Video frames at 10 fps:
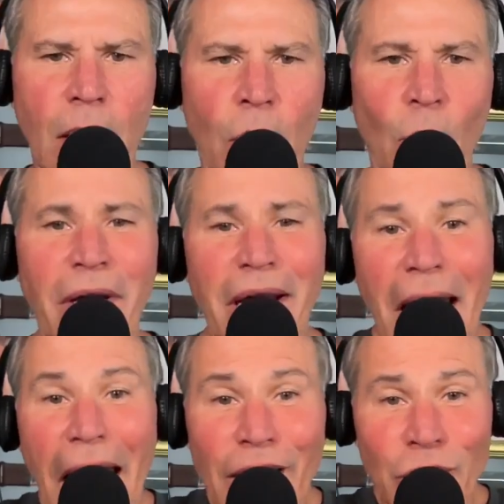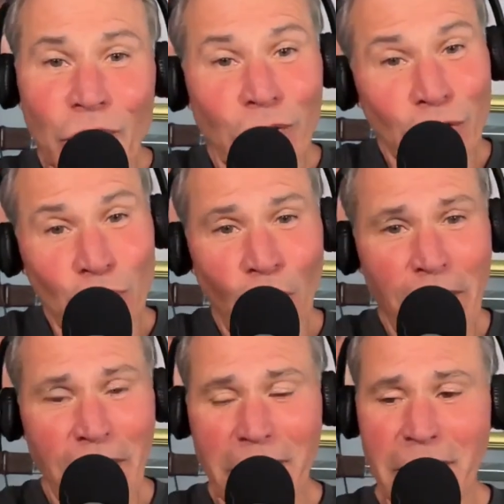We're going to ask you to
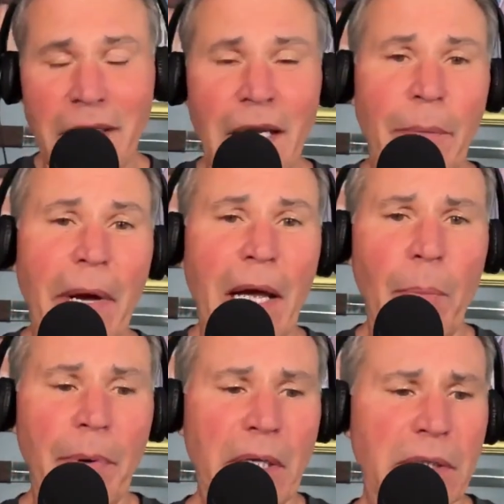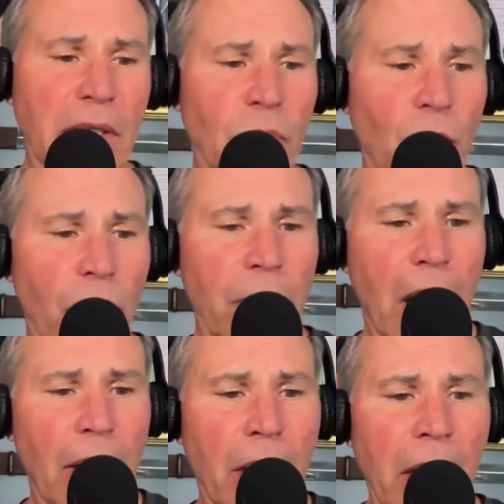join us by helping us get the word
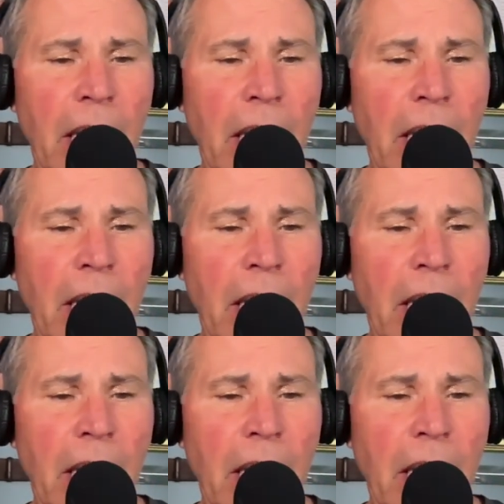out.